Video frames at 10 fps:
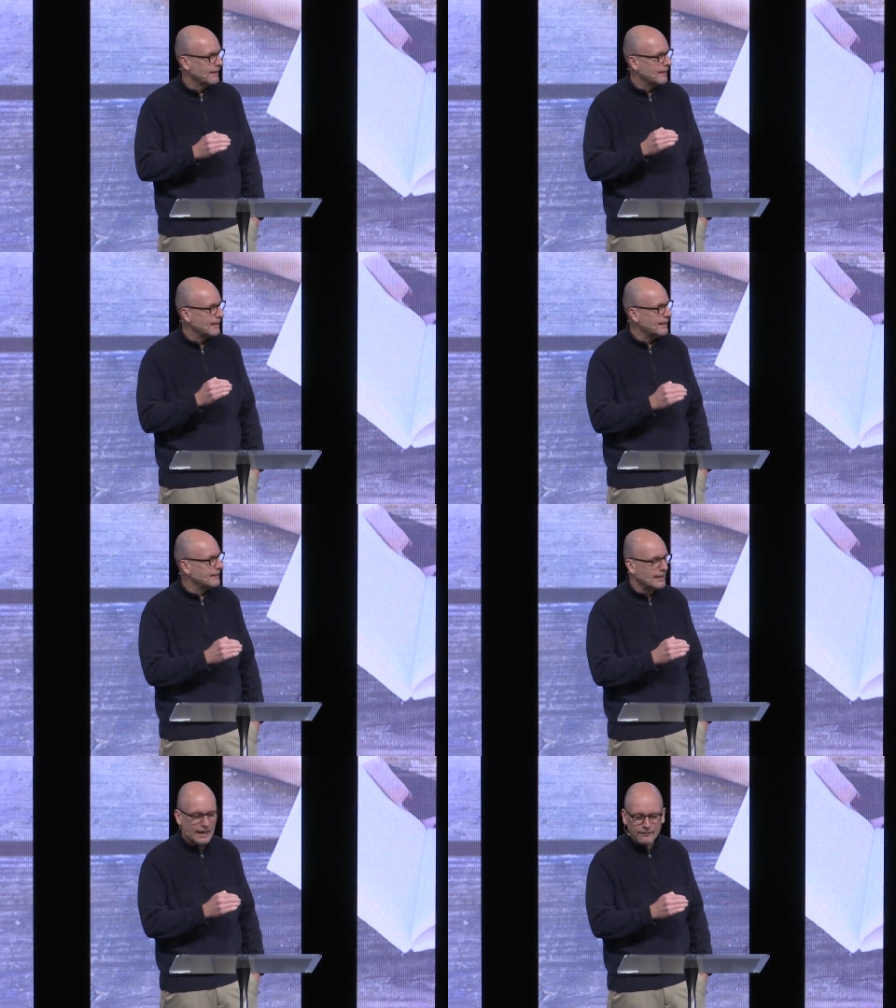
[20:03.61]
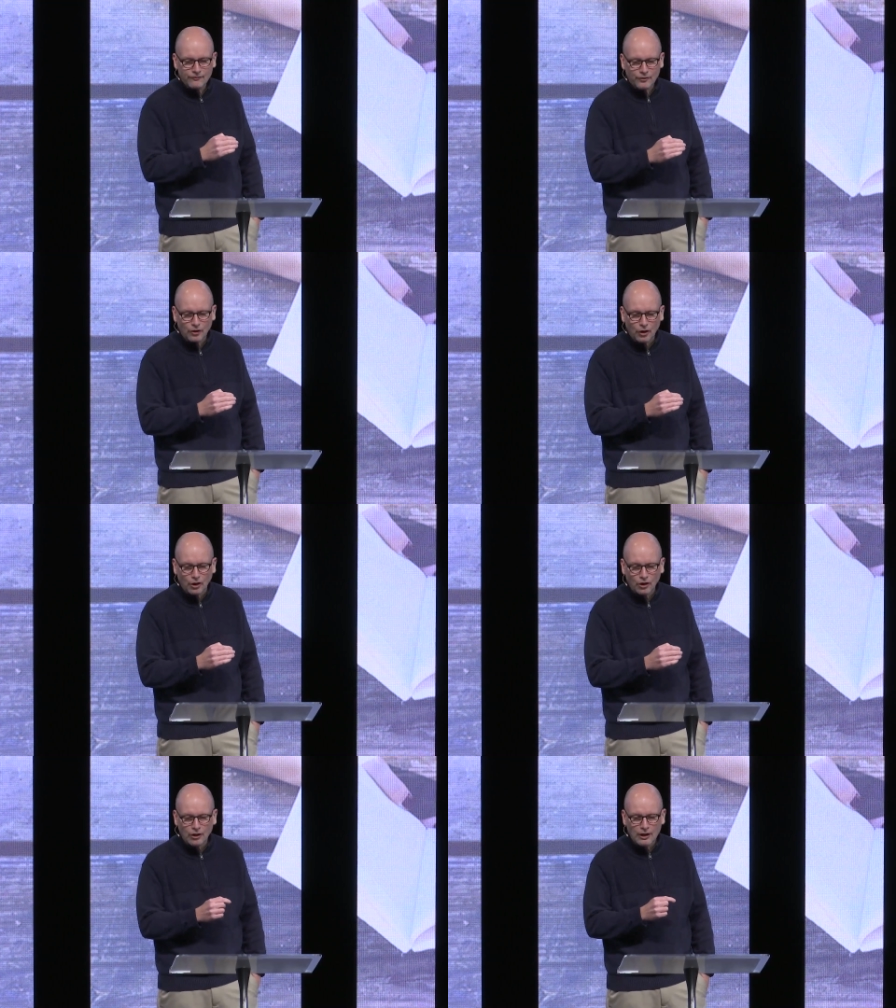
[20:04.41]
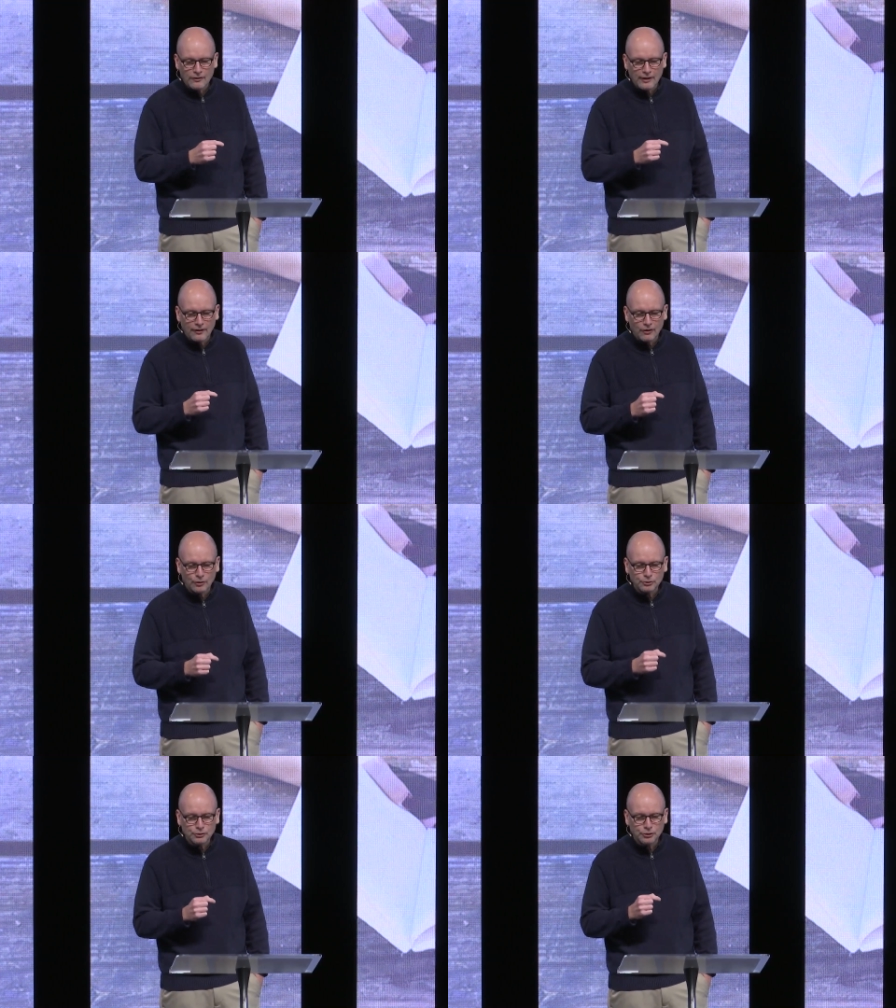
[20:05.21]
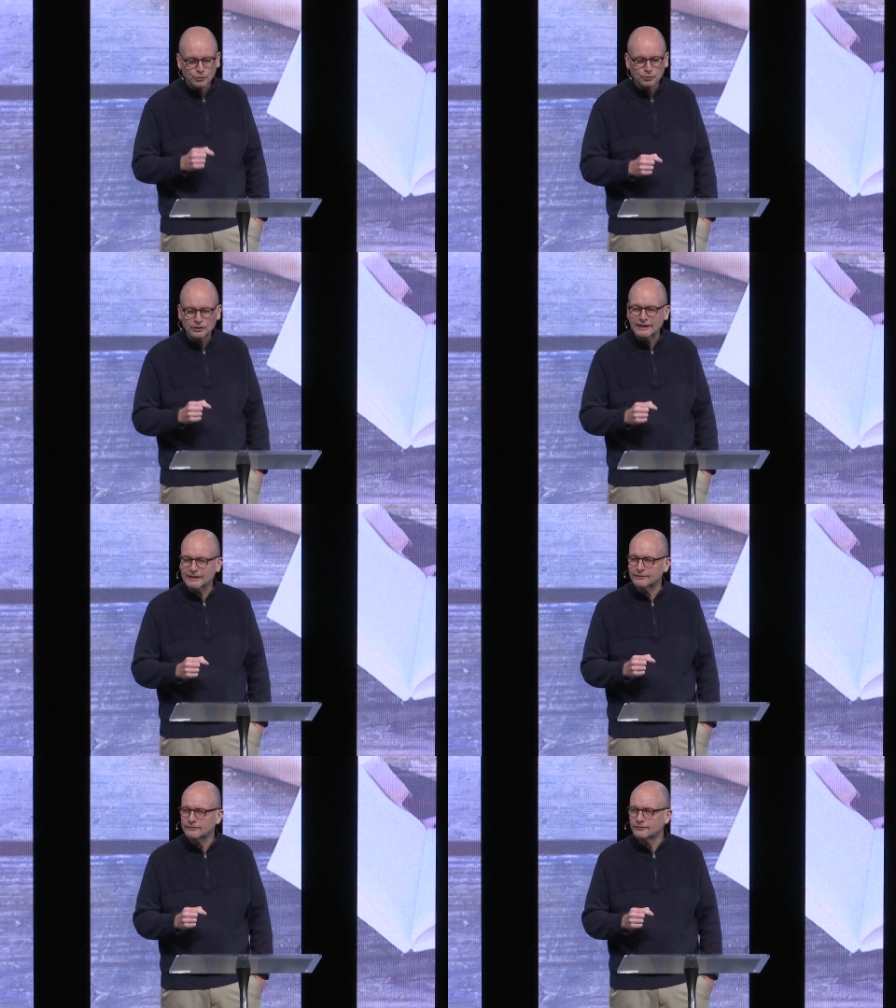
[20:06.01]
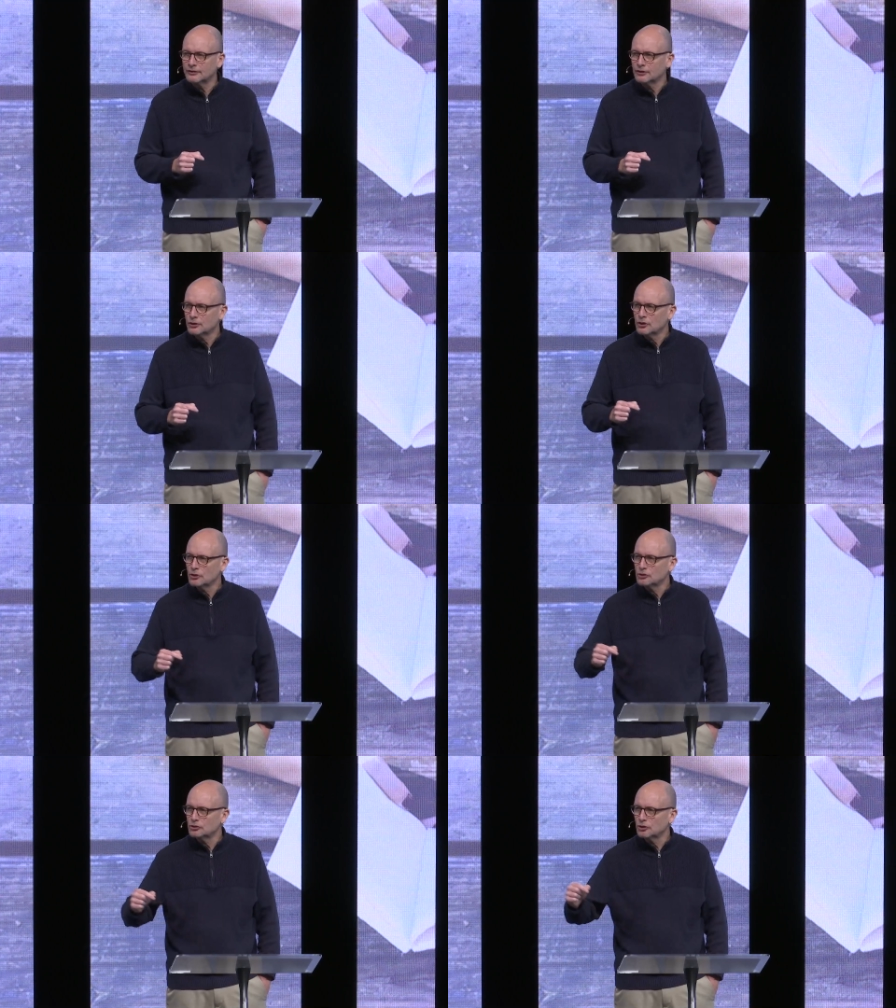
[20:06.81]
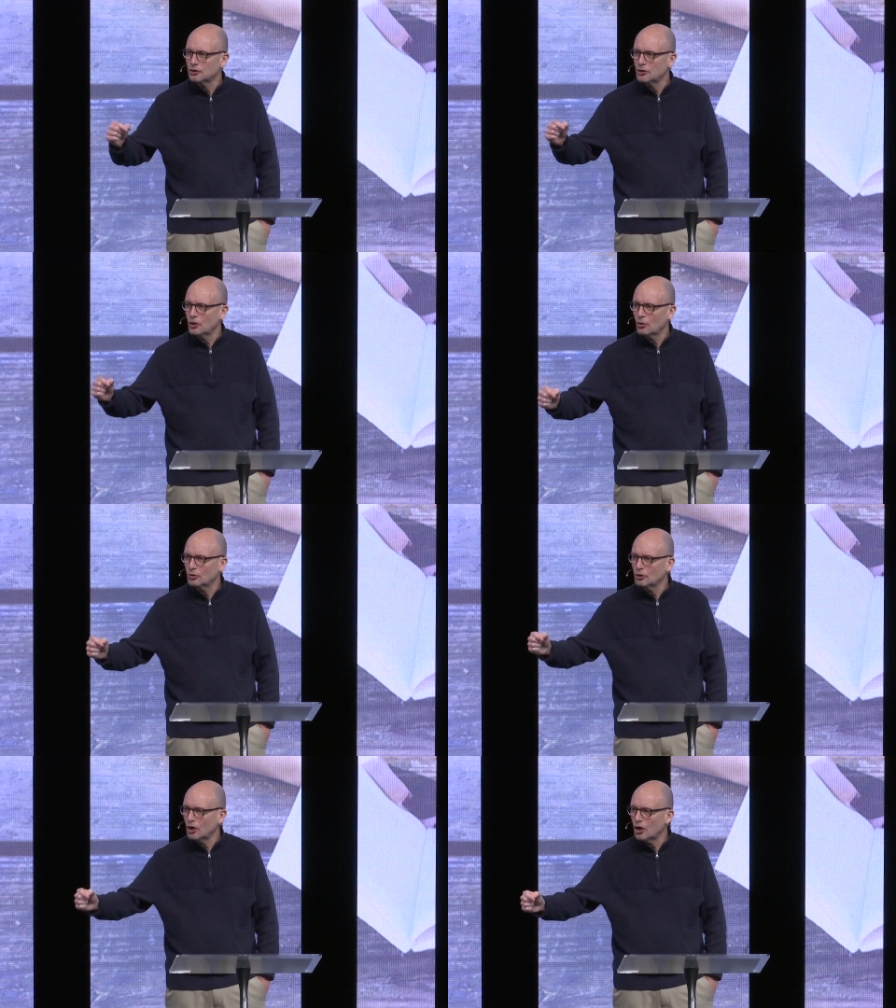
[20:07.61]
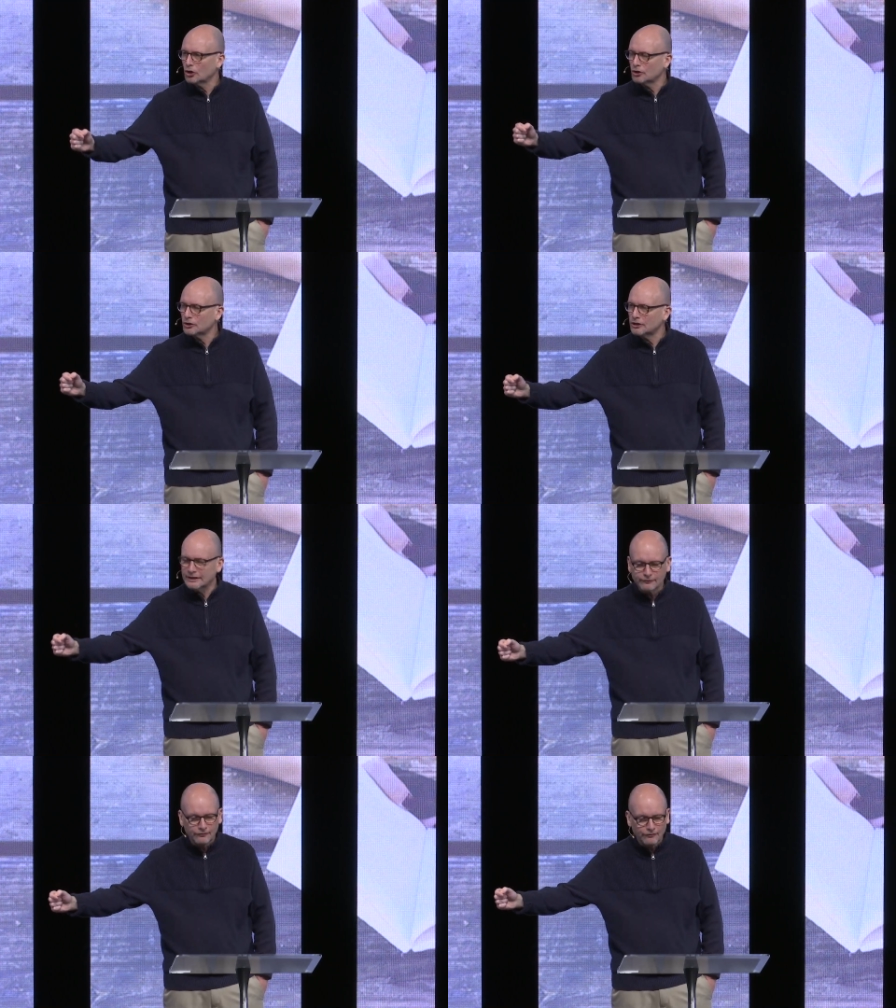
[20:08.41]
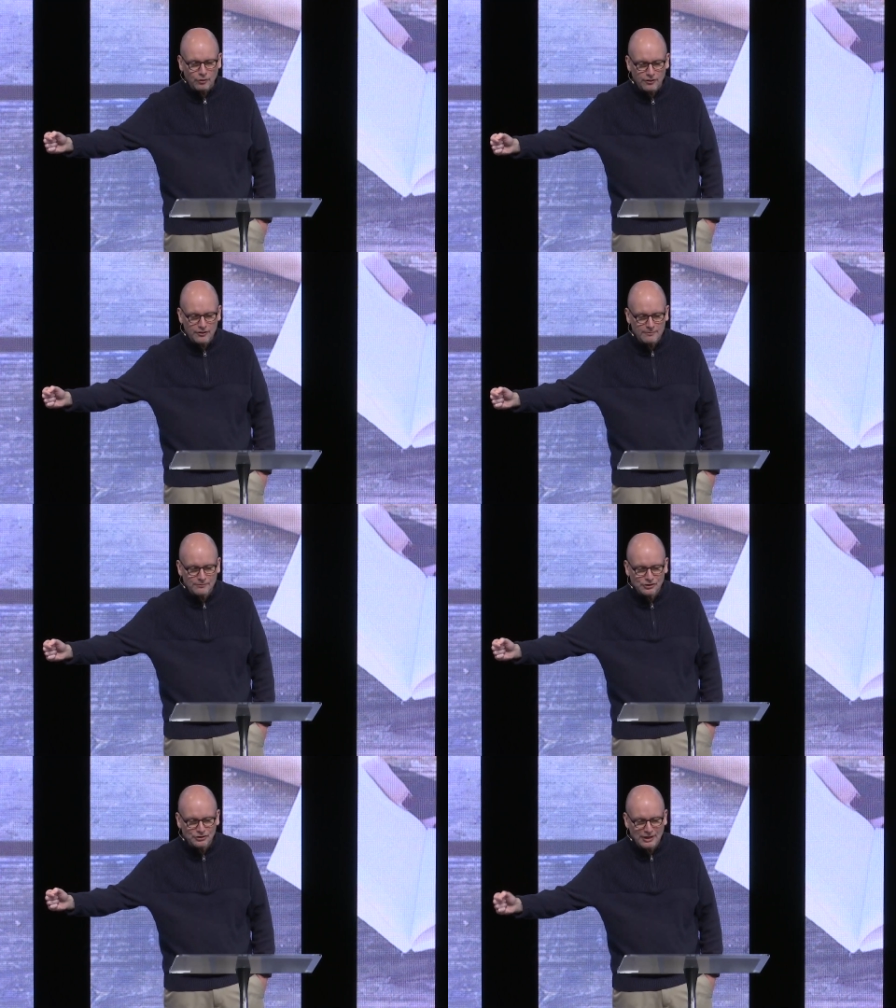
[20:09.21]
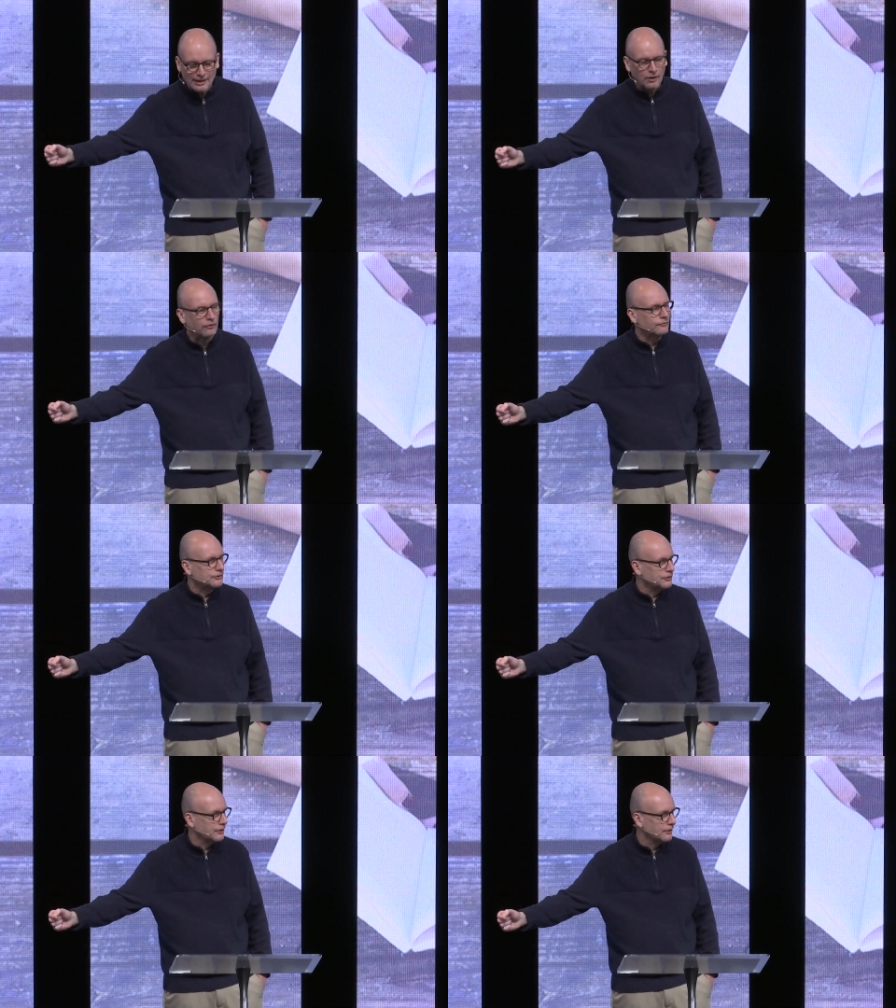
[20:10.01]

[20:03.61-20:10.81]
He died for all that those who live should no longer live for themselves,